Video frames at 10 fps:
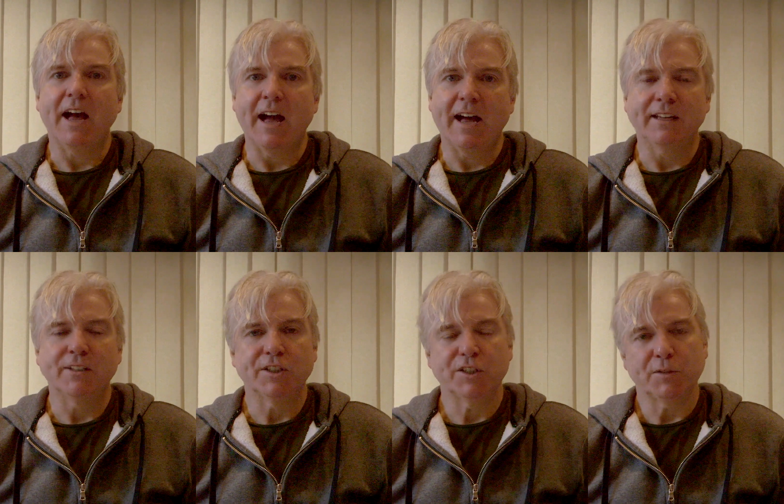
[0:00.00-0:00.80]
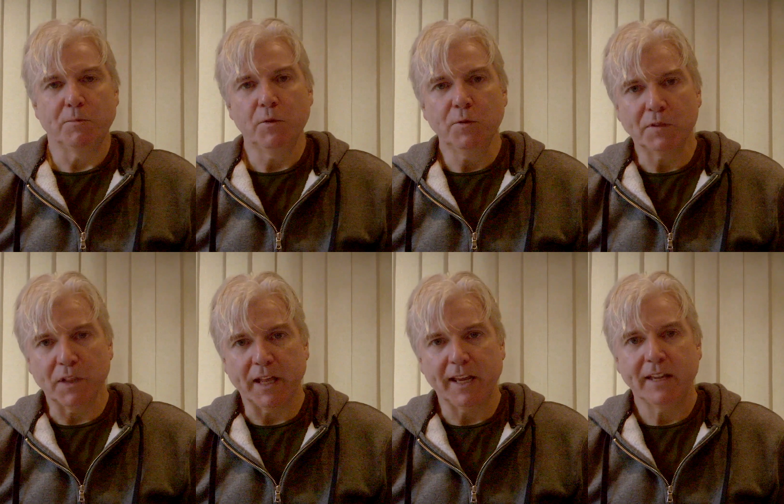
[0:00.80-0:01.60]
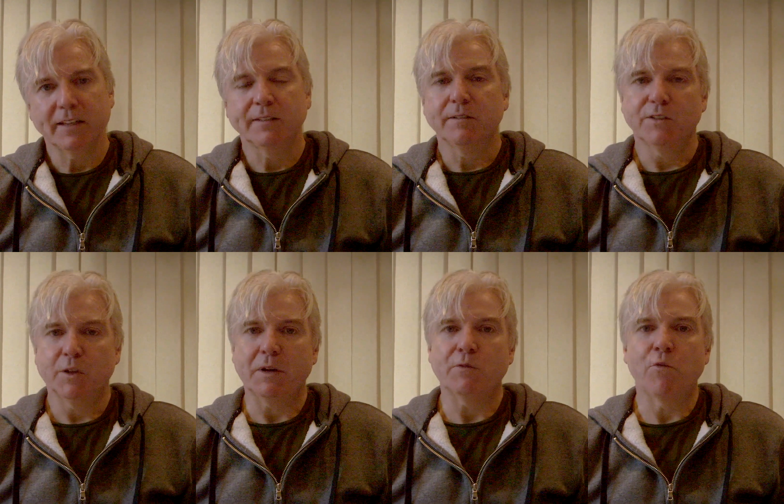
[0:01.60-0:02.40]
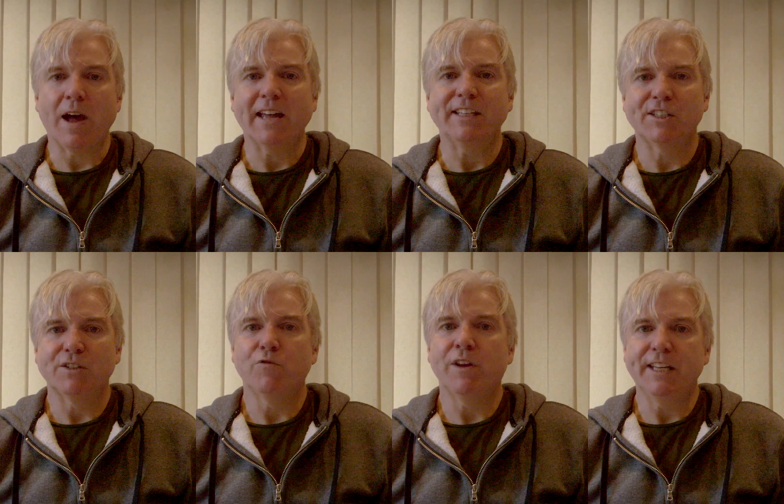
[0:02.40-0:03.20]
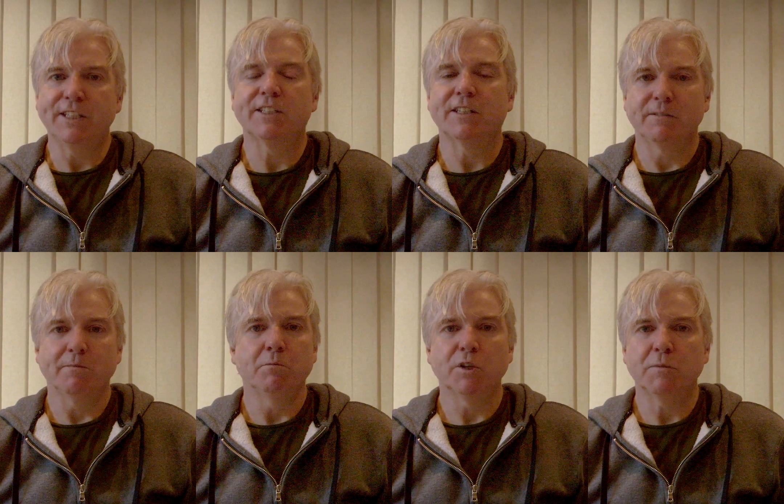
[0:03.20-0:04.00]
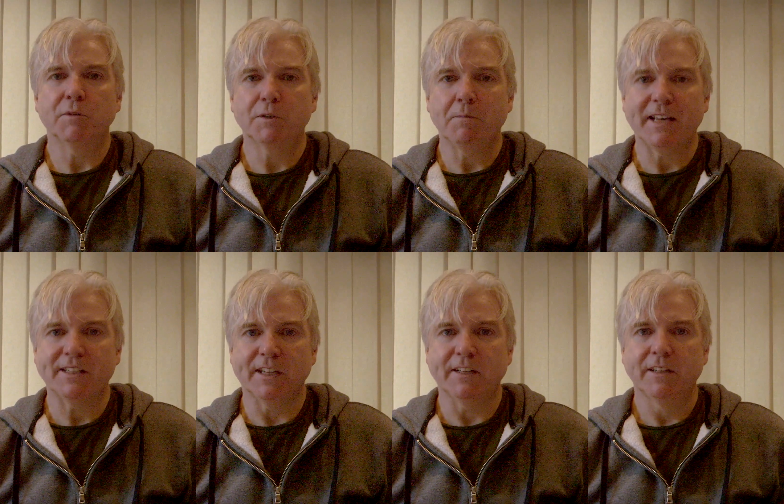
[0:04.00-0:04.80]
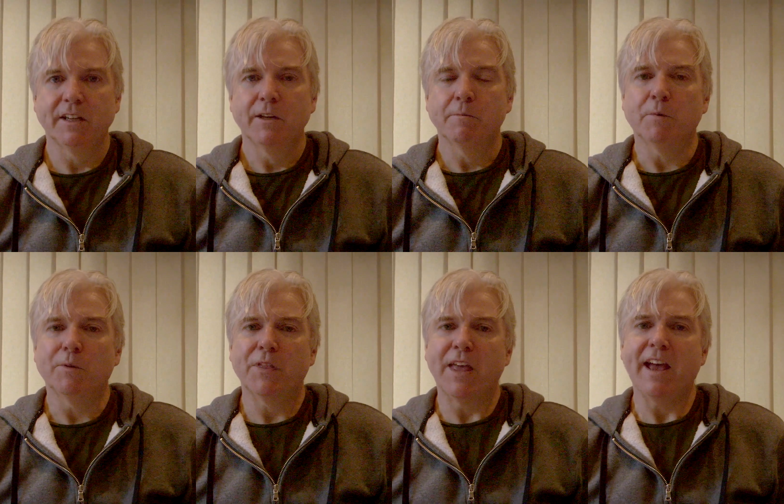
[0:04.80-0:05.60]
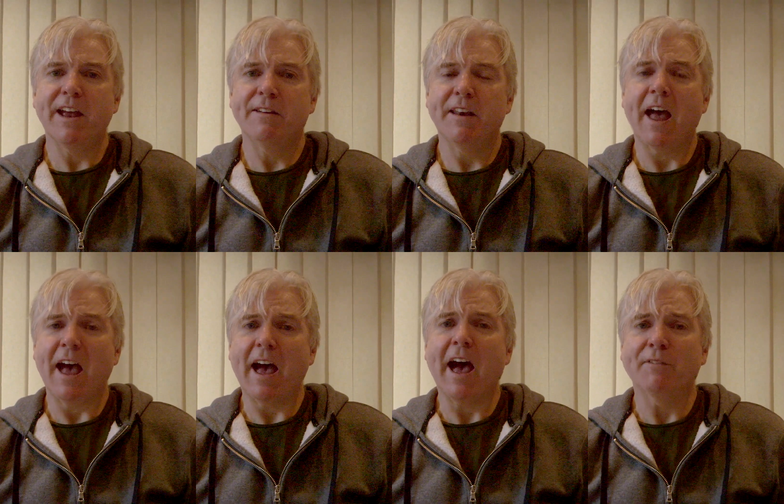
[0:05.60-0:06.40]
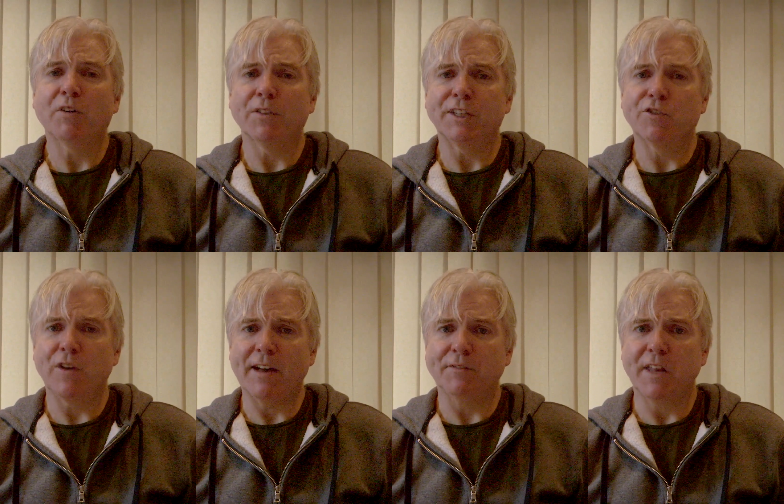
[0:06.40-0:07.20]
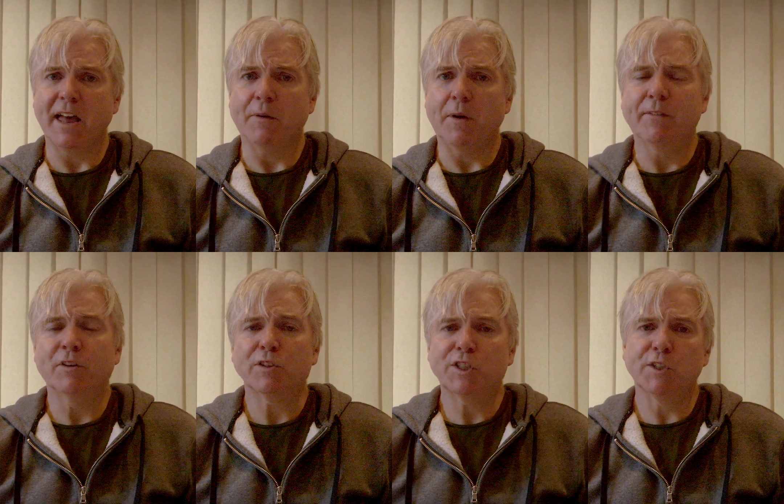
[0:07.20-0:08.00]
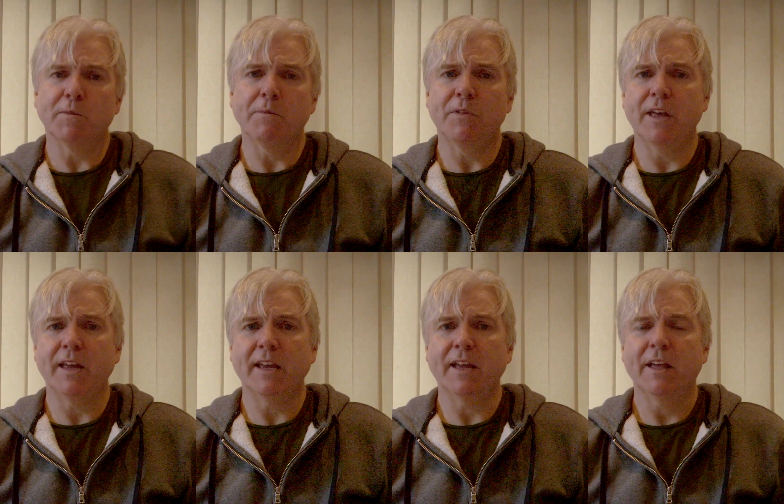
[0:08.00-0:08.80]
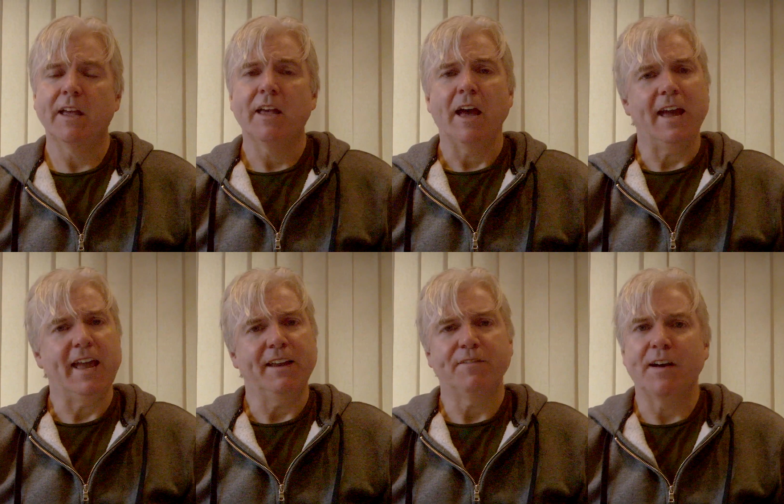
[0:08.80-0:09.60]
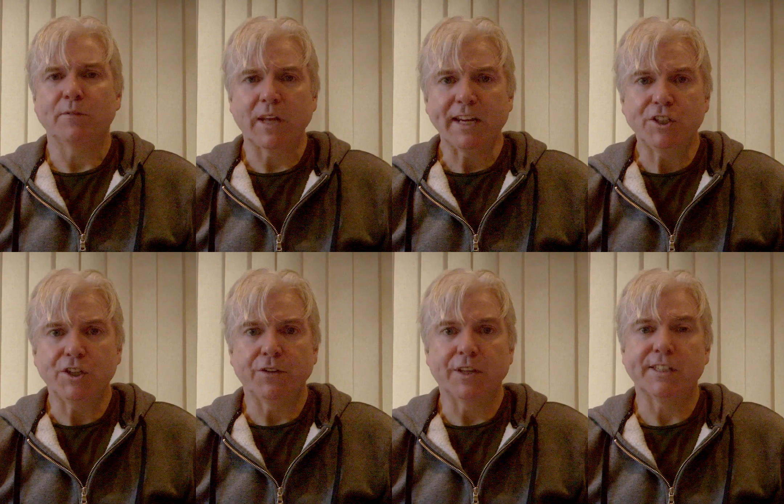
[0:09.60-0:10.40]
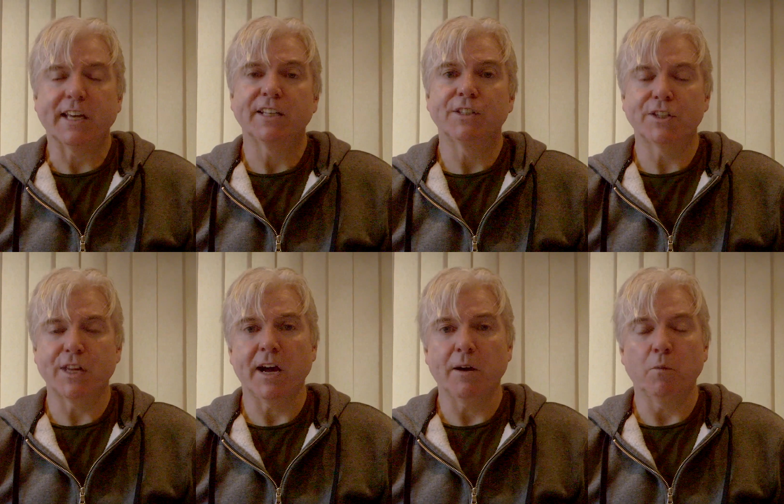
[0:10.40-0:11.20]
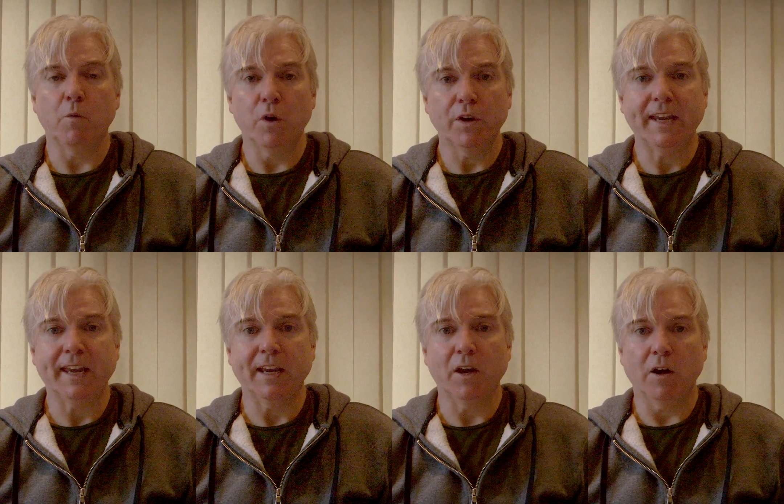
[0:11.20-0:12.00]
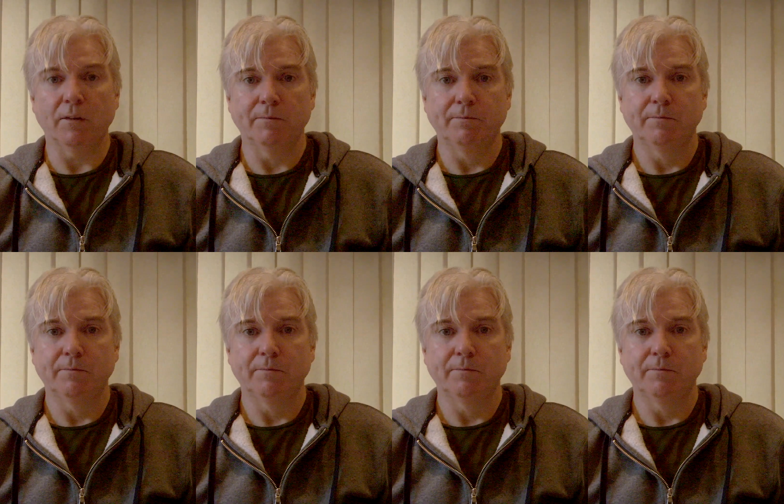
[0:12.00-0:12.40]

and smoothly so it writes and reads much, much better. But then I've got this draft now. I've got something, a foundation that I can start working on.